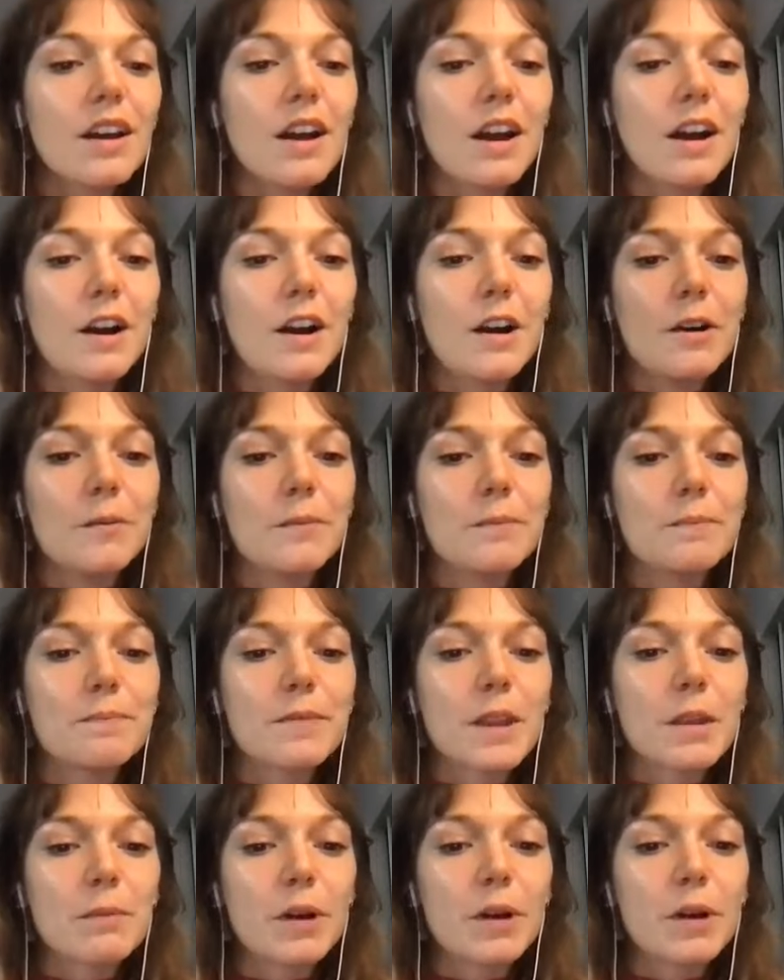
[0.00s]

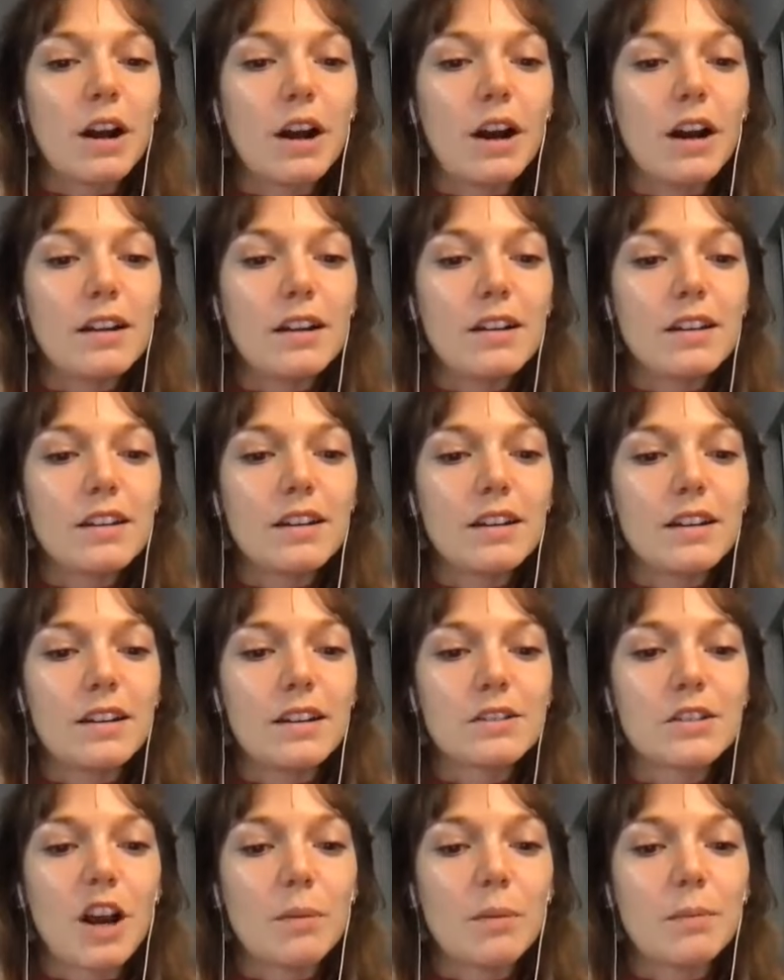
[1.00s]
But on the
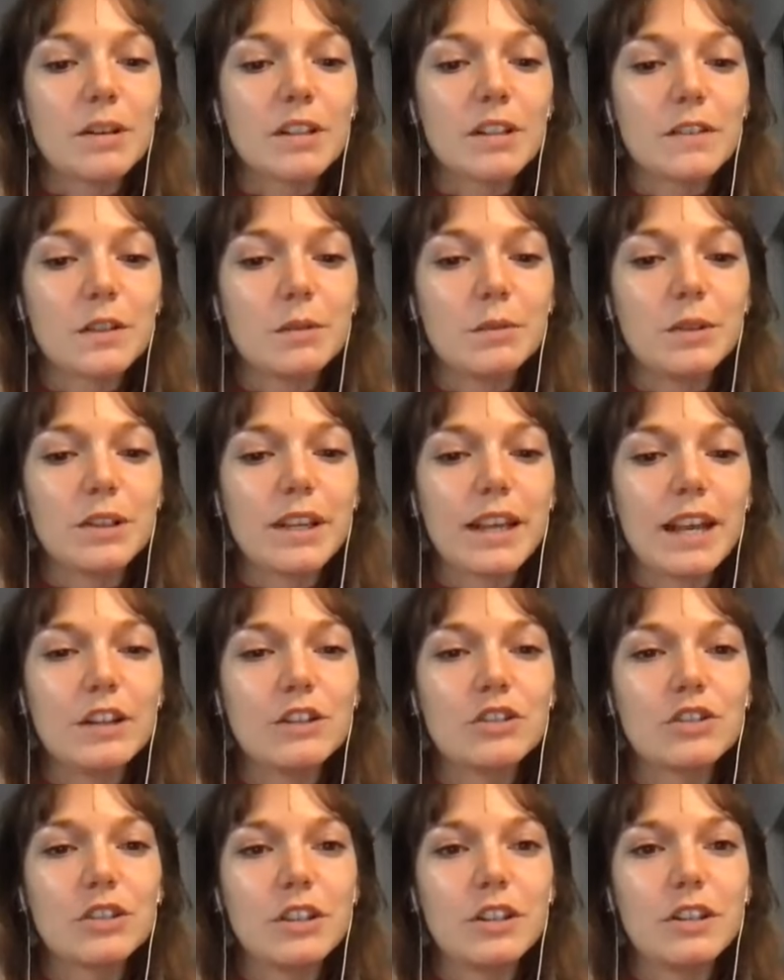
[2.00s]
topic of
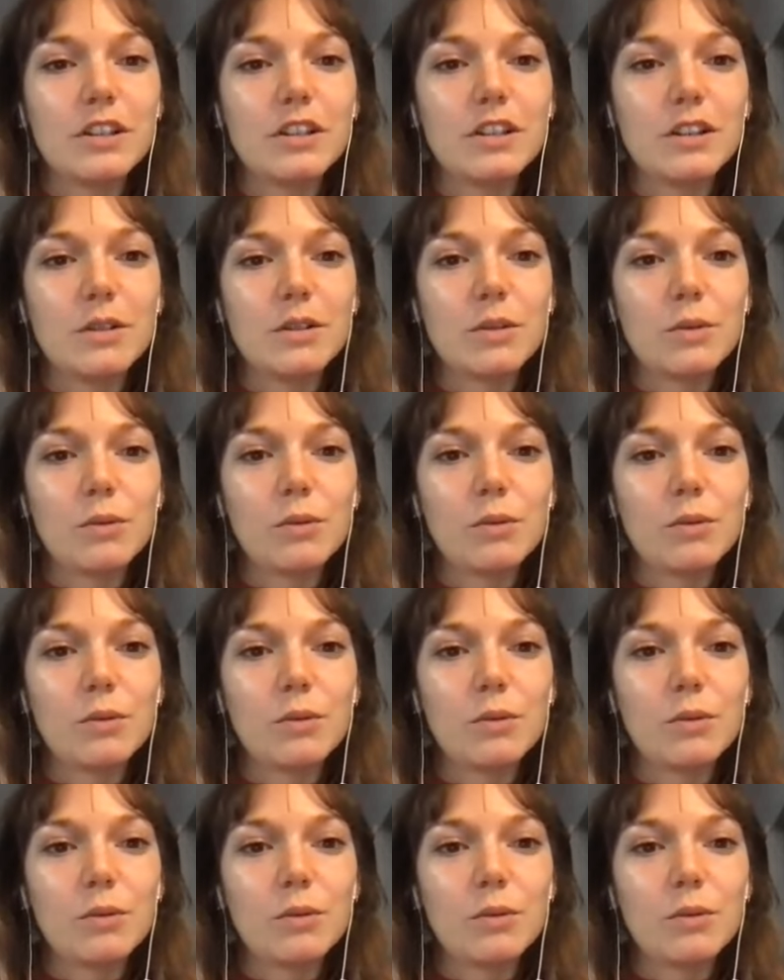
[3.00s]
communication,